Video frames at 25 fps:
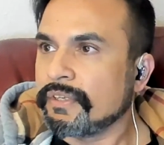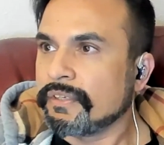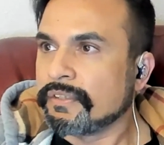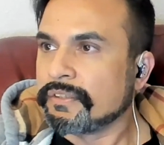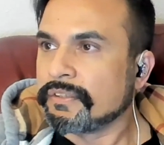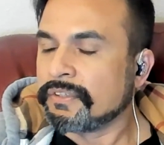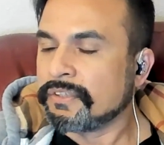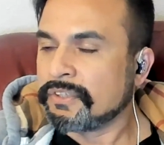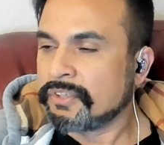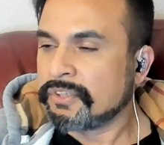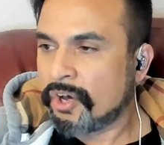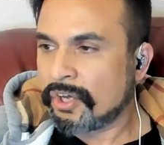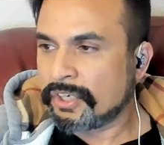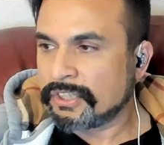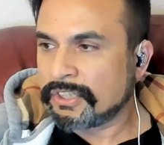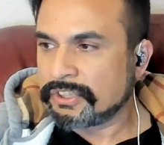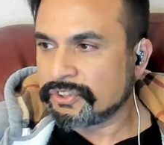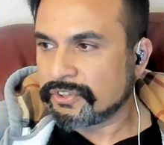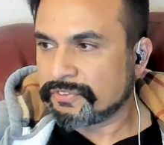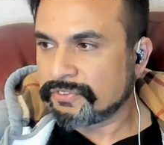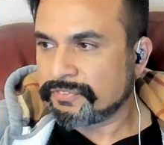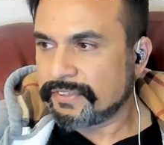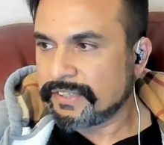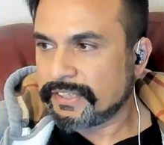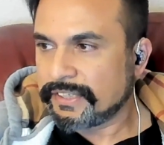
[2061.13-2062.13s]
knowledge
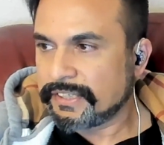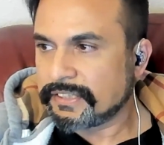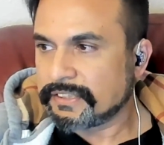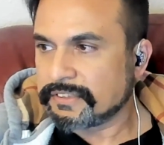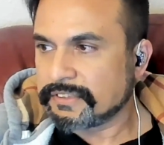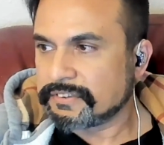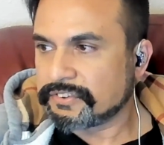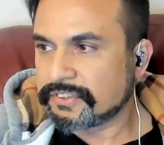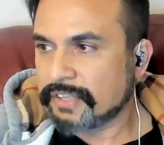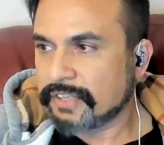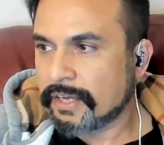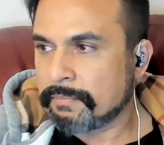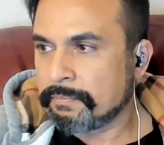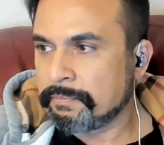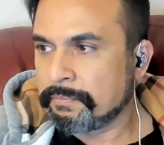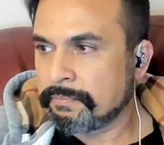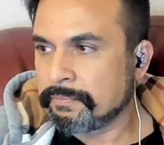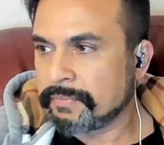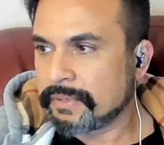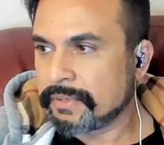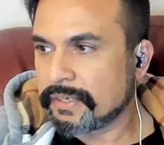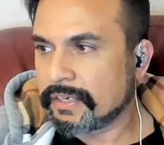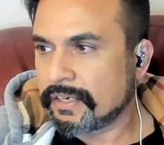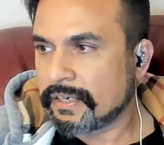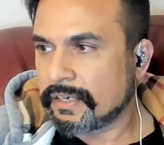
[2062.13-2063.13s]
of it,
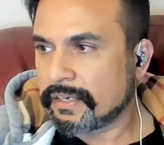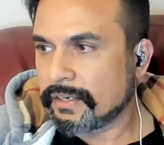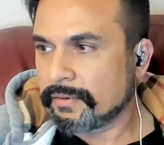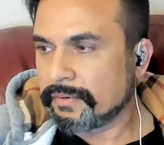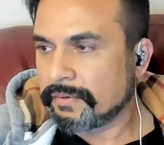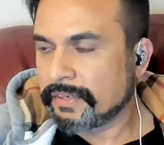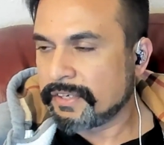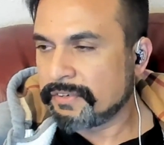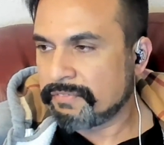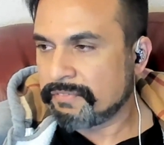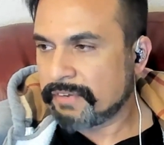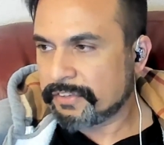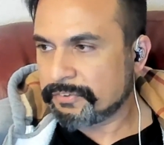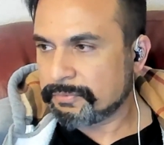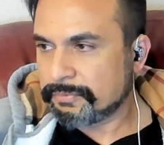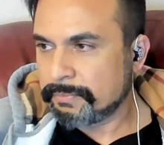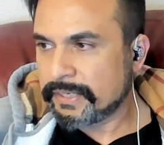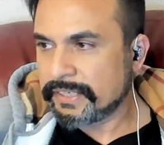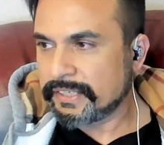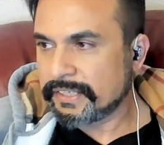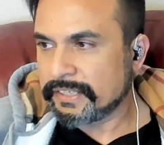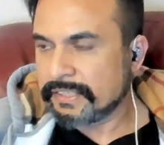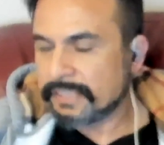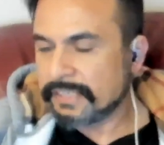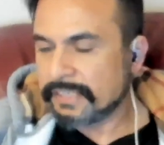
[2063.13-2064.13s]
some
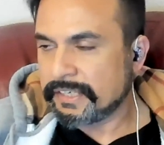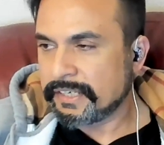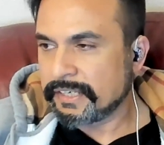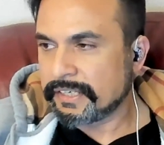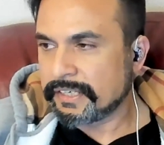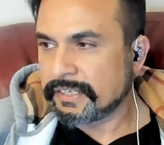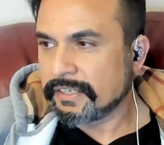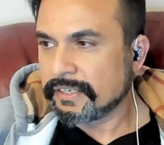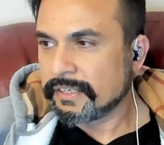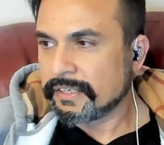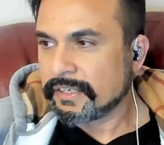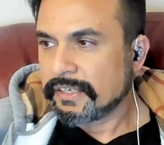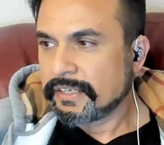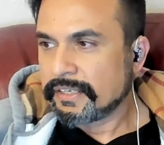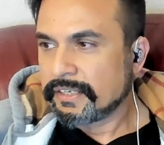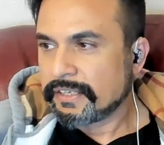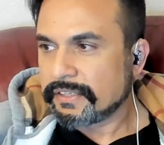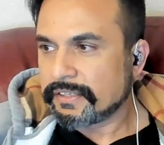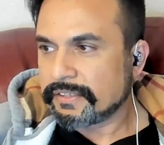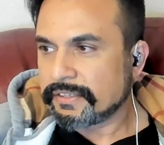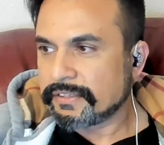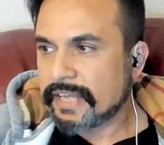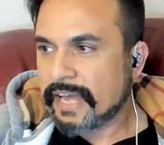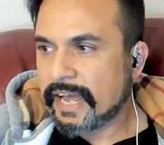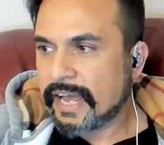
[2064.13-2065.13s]
investment in it,
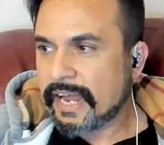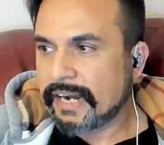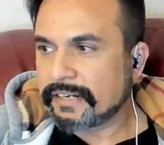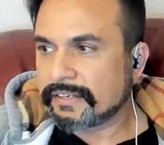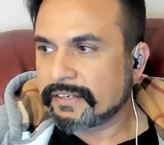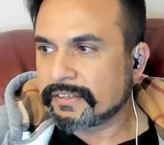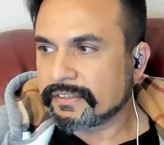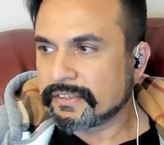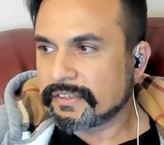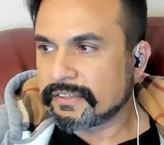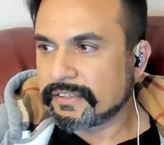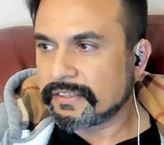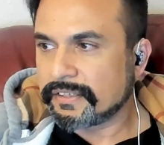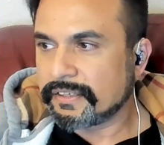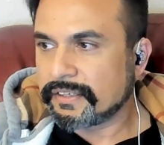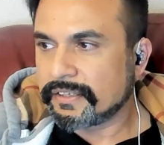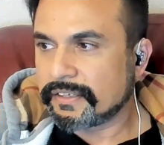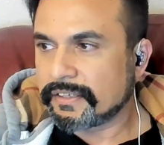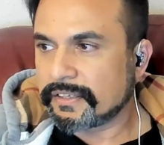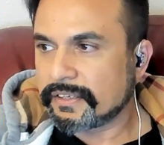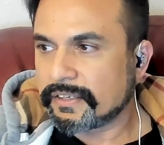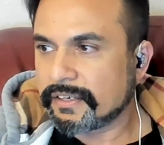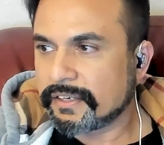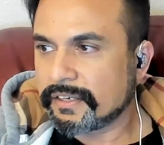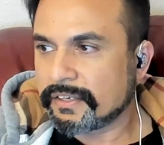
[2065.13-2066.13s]
that
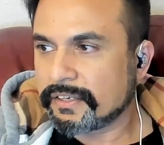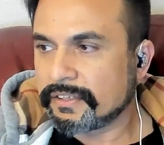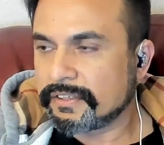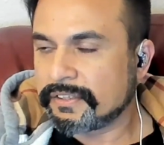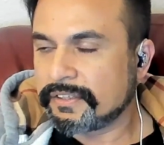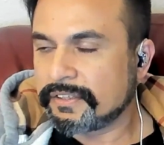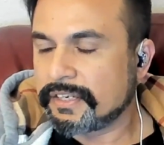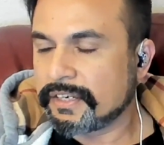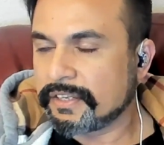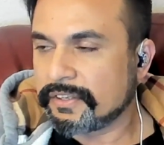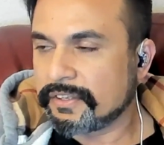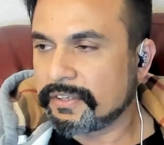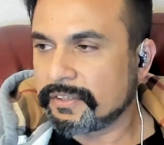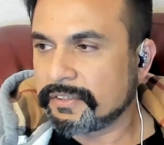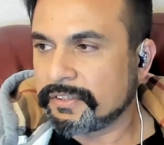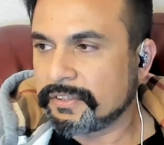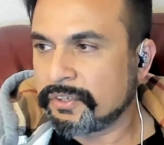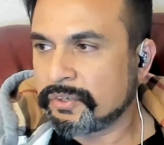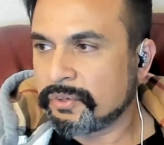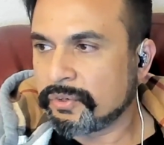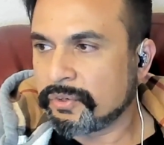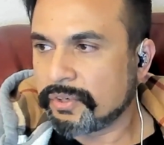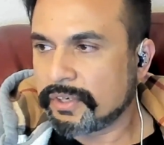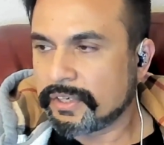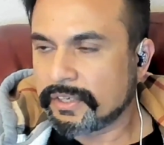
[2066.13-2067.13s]

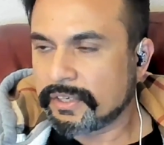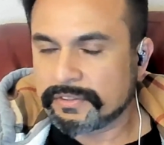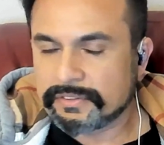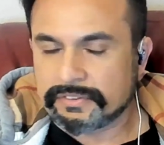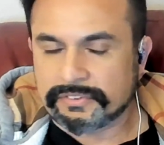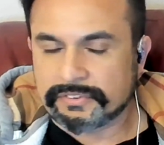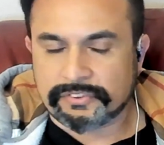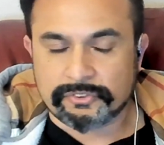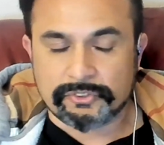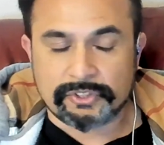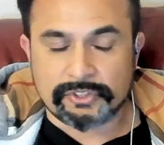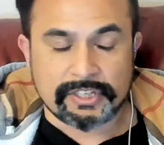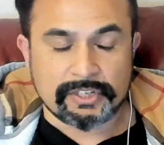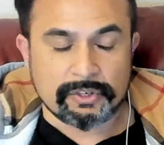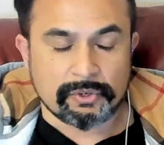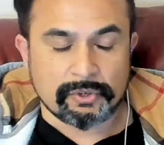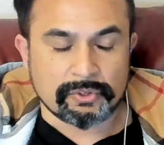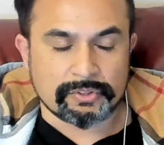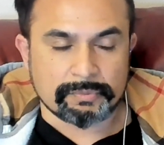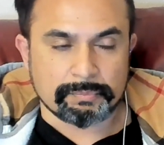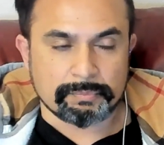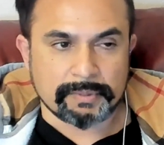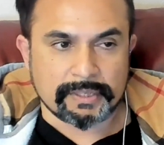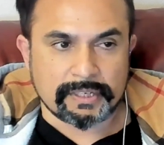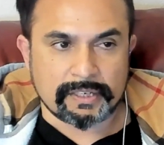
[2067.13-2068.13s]
so they
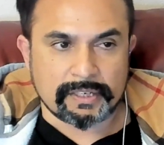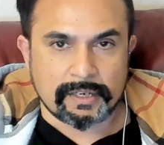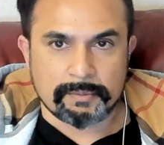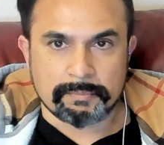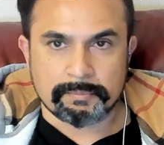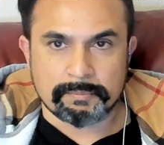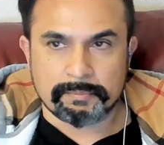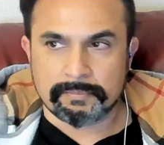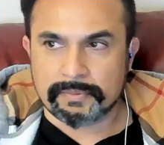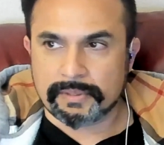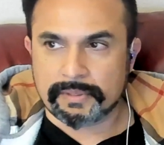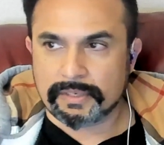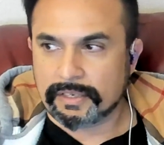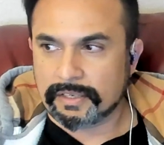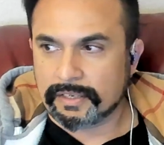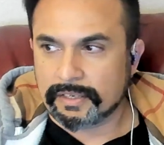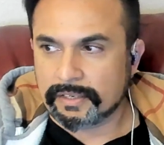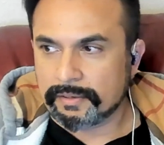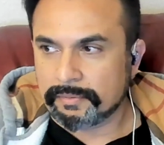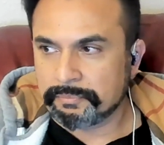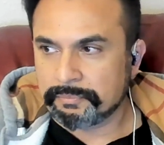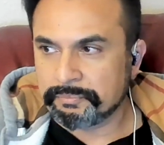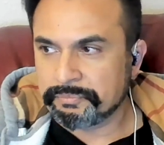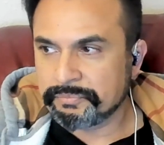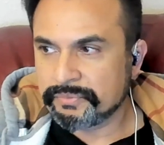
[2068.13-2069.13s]
don't become
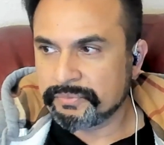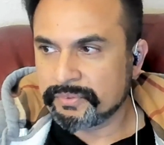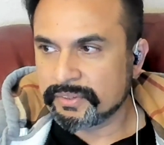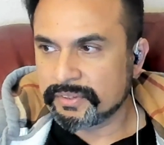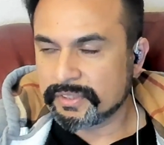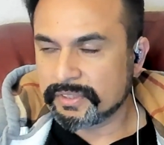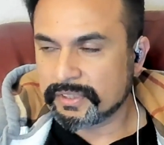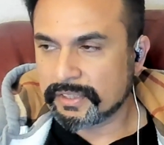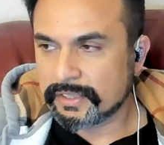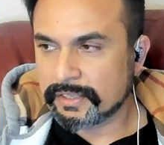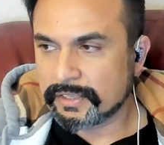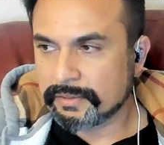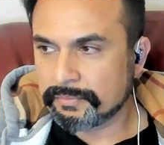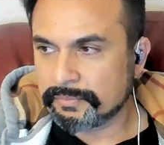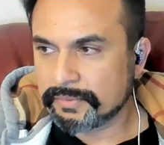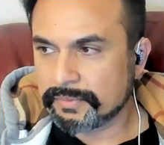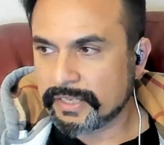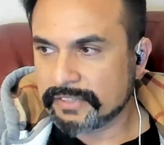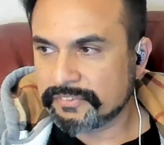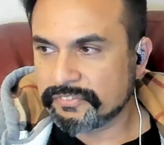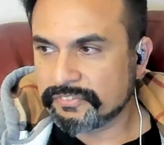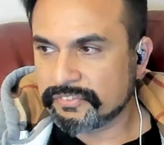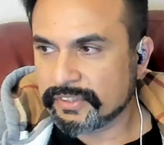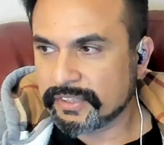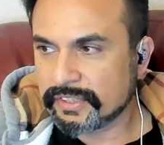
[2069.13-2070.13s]

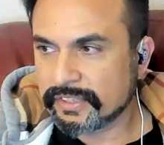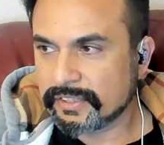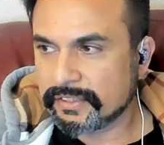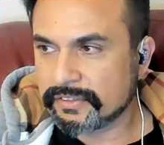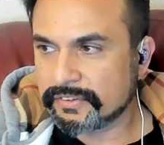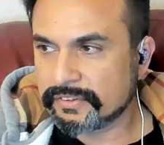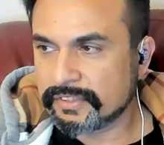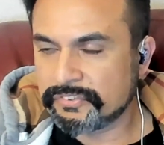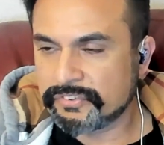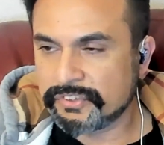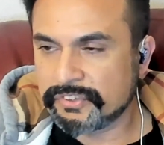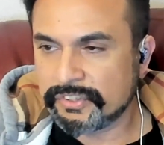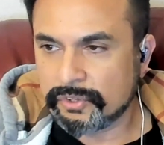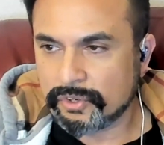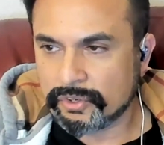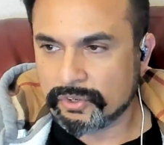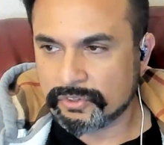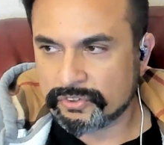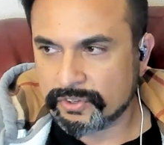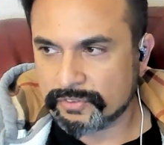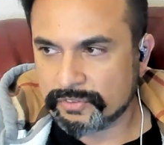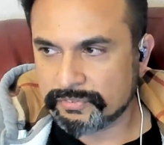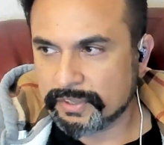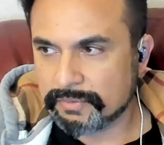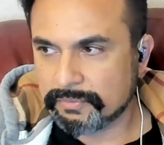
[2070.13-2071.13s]
let's say the
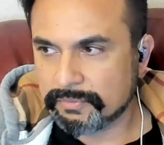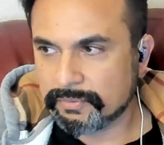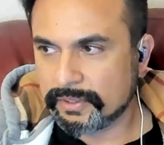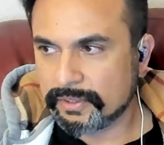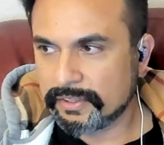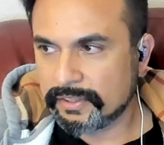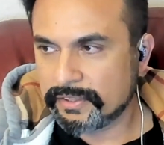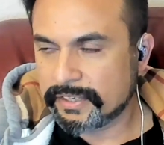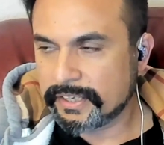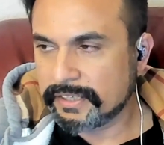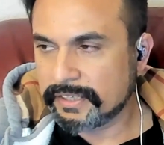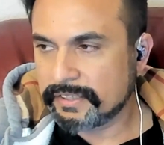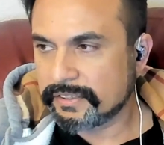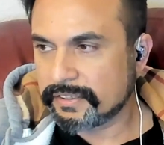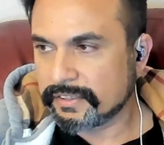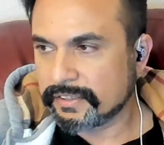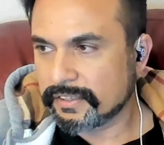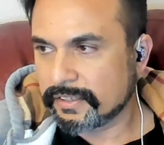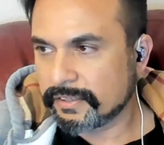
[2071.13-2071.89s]
Xerox of the world, right?